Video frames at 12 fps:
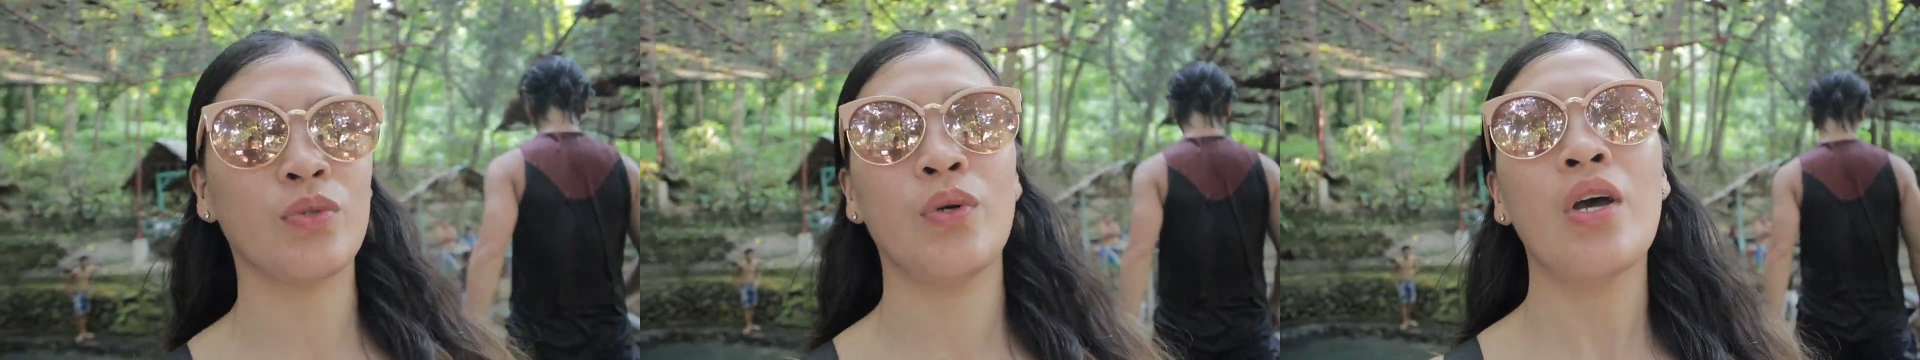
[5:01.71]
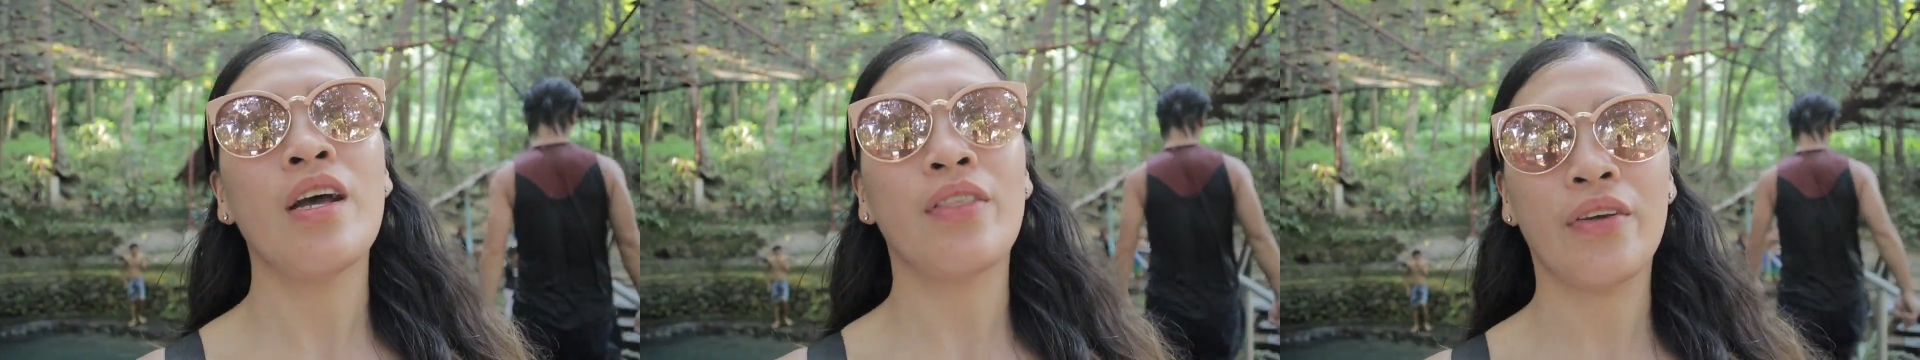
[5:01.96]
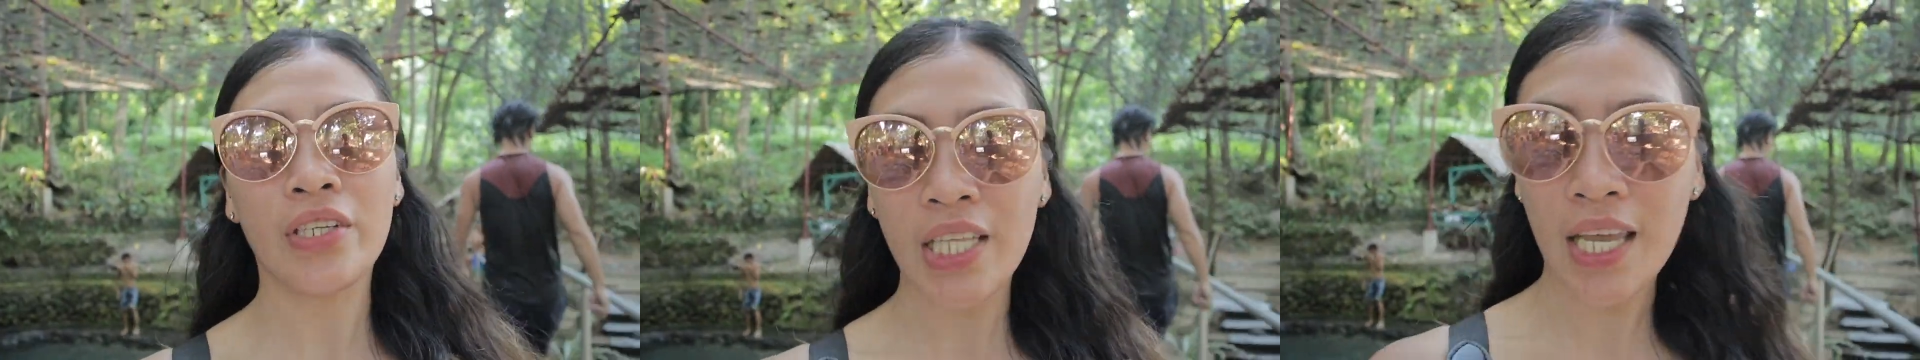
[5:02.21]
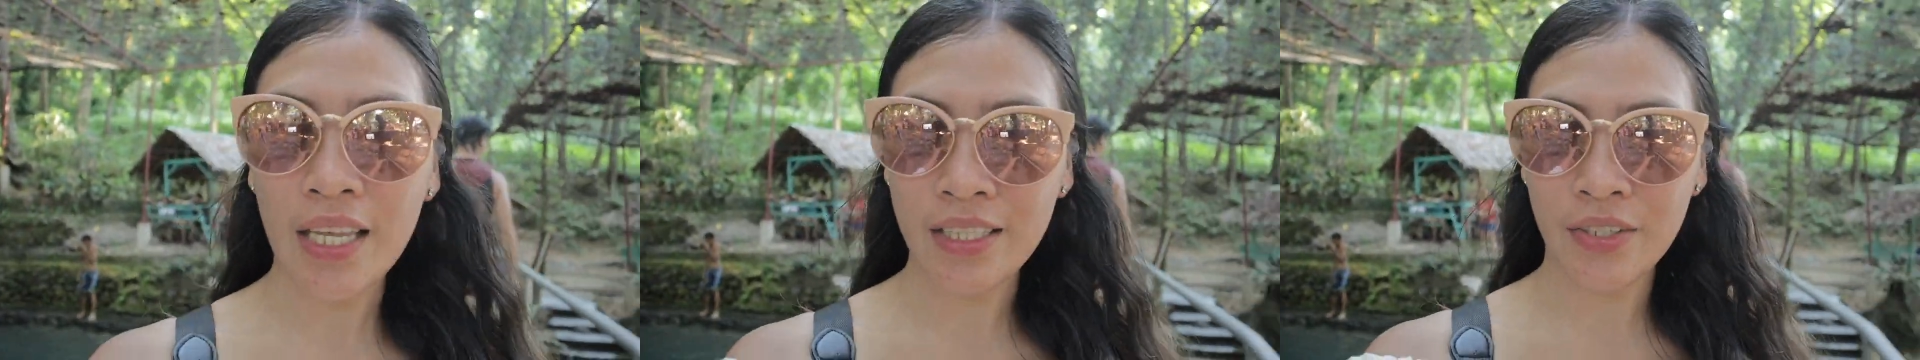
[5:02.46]
to
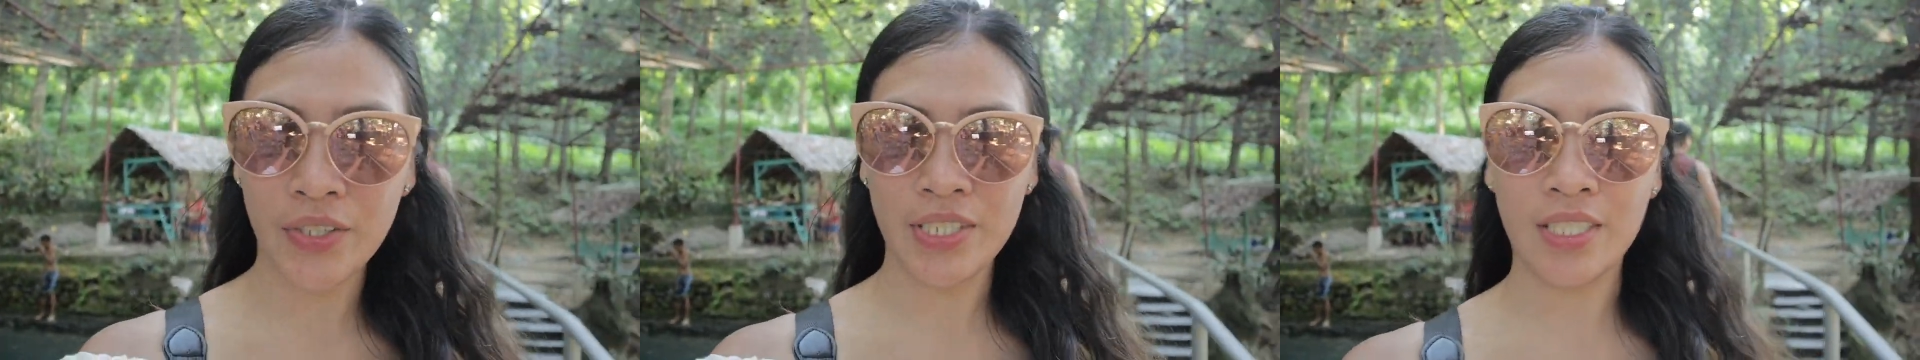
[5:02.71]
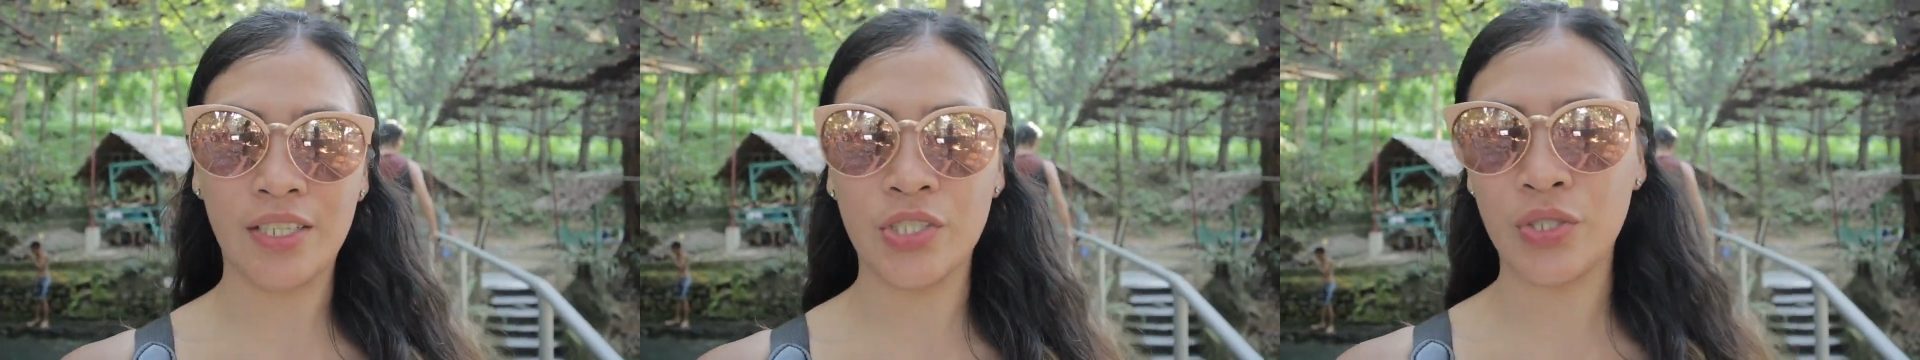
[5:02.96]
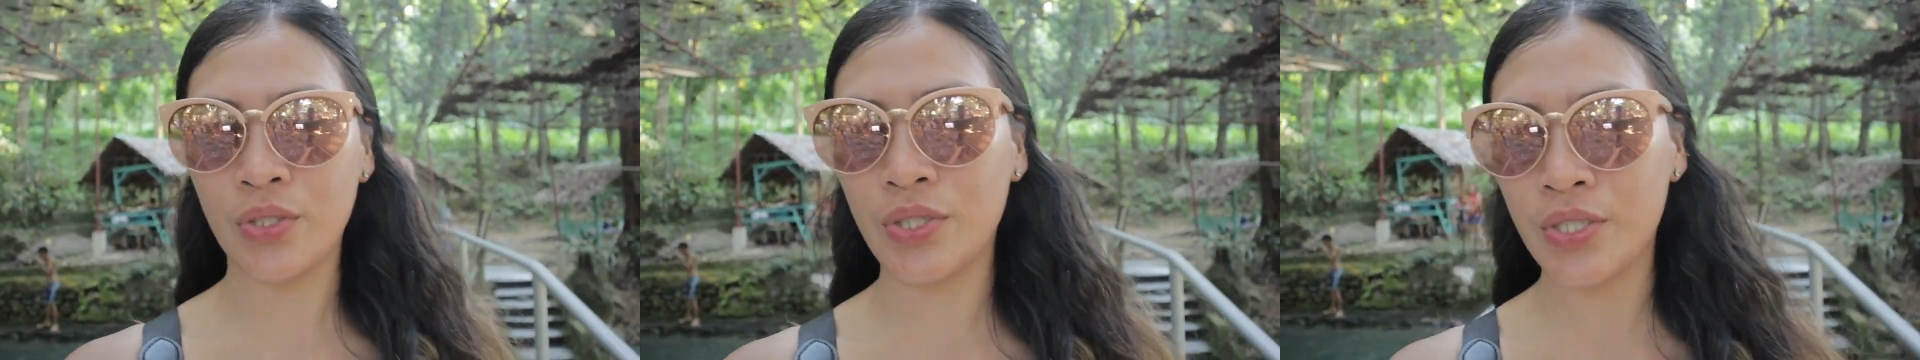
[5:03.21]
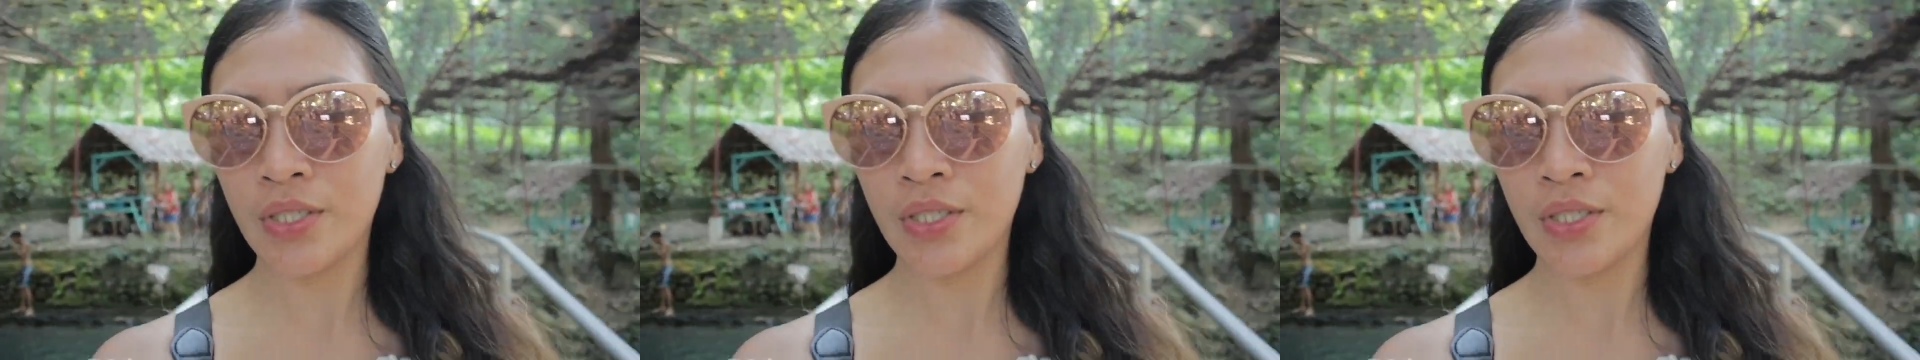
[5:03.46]
38 degrees Celsius.